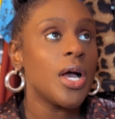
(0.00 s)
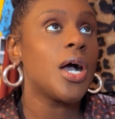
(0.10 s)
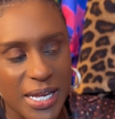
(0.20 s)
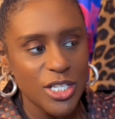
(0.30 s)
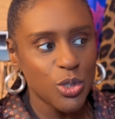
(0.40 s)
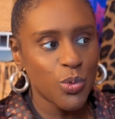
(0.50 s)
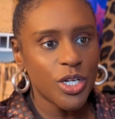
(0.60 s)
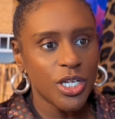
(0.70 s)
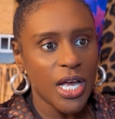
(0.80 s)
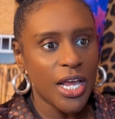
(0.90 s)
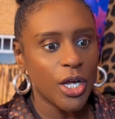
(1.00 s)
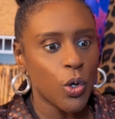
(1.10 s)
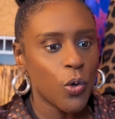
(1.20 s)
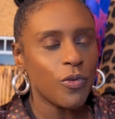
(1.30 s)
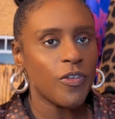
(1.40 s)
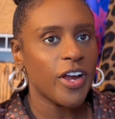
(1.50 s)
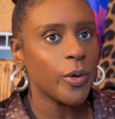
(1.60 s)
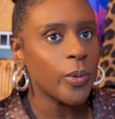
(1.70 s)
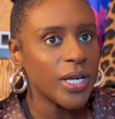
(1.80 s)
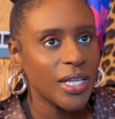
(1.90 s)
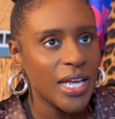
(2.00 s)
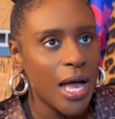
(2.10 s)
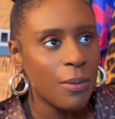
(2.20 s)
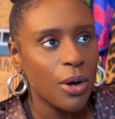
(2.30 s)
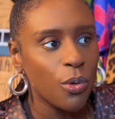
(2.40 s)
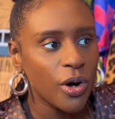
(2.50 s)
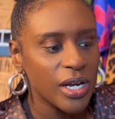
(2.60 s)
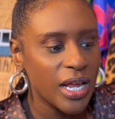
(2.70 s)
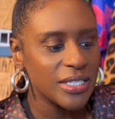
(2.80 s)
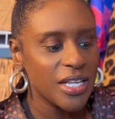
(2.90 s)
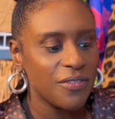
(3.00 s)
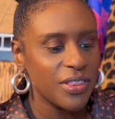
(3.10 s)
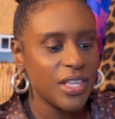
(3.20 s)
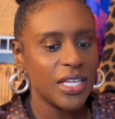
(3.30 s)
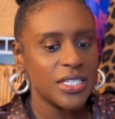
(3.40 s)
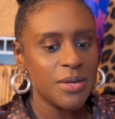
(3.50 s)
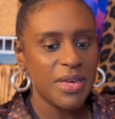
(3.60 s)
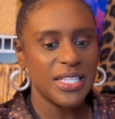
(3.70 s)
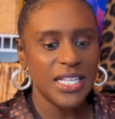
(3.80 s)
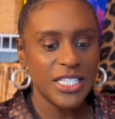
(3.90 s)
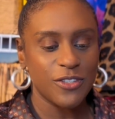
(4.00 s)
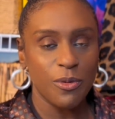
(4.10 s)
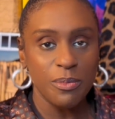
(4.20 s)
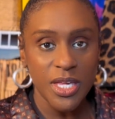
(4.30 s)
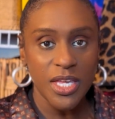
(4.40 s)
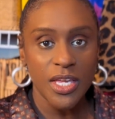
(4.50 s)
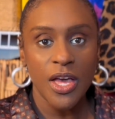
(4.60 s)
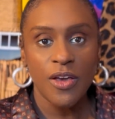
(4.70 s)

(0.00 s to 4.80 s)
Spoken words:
but I do want to kind of go over very quickly how I organized everything to make sense for me,